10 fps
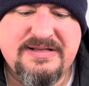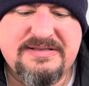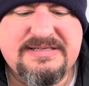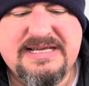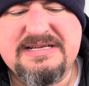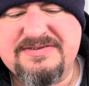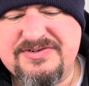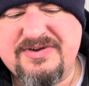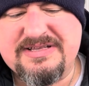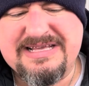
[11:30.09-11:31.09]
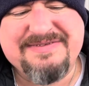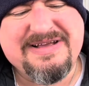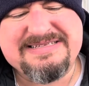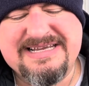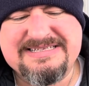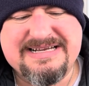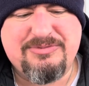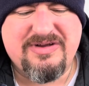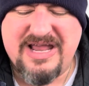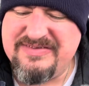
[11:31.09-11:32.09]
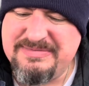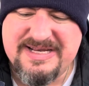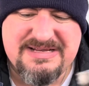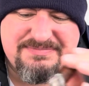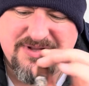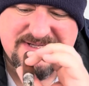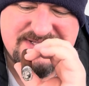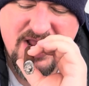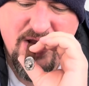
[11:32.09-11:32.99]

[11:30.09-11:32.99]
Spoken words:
This had enough strength. I'd say it's like a more heavy medium plus.